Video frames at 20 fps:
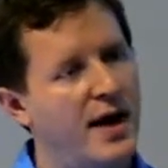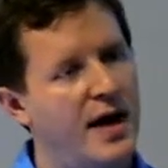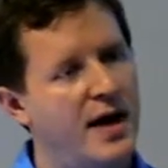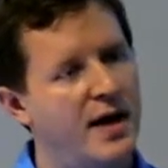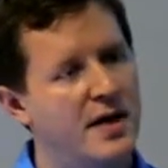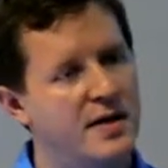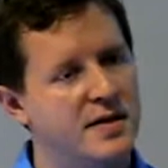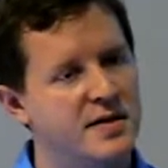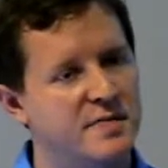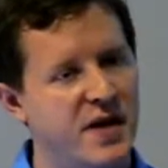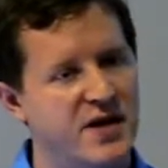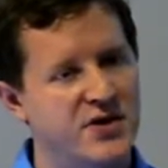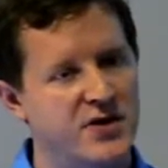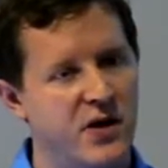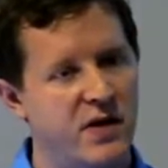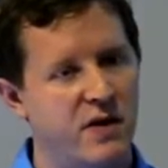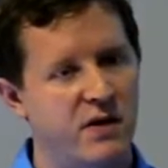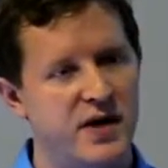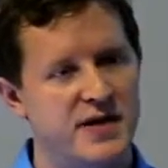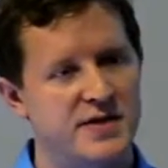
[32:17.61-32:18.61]
and make
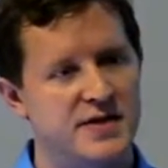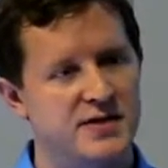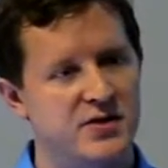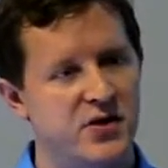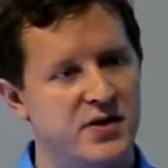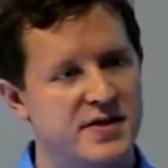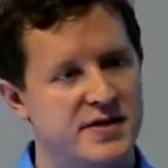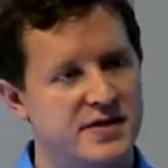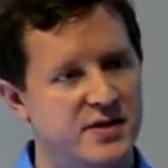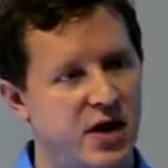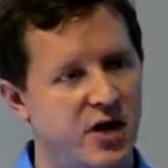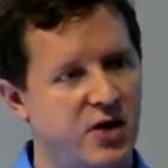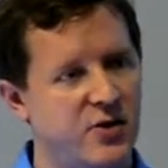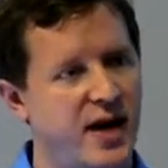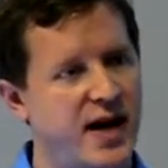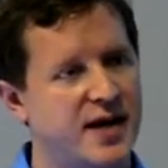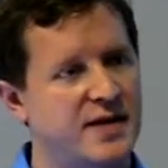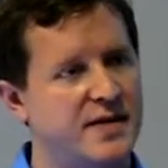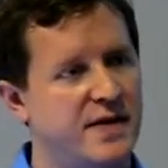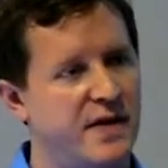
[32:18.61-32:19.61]
sure that license notices are
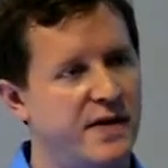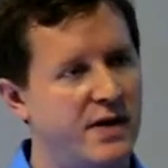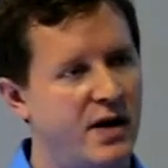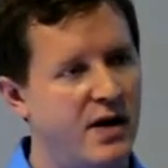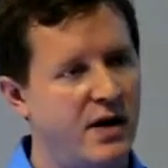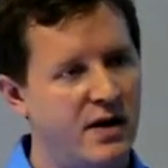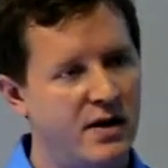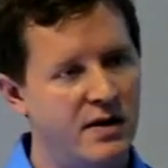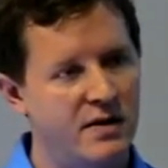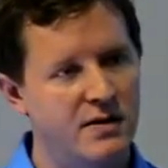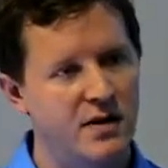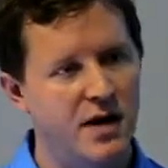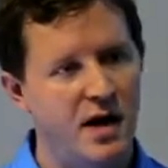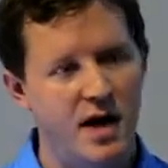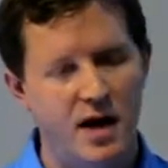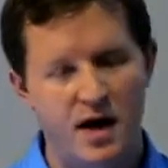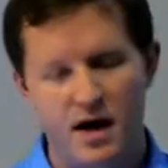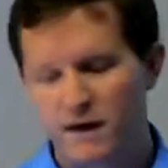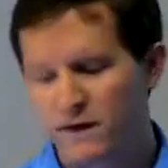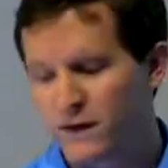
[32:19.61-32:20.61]
correct and that they're
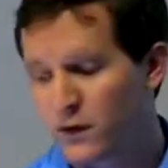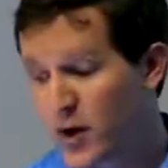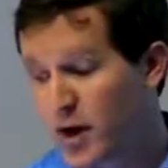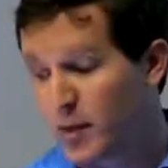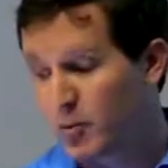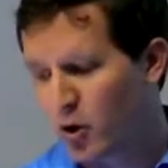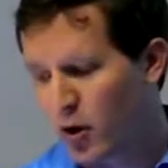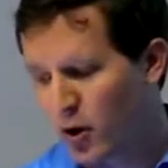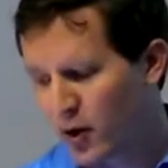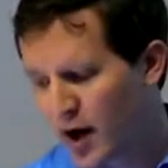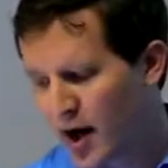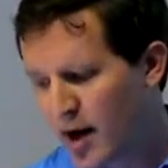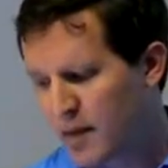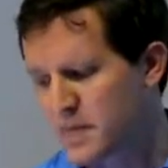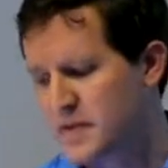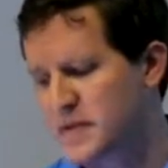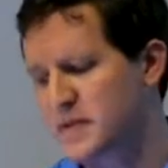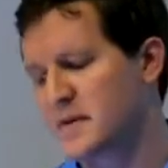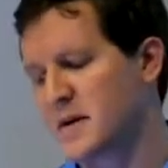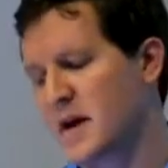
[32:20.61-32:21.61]
uh, free
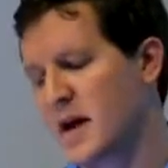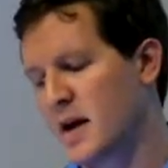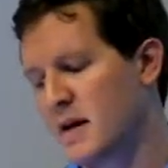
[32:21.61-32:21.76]
programs.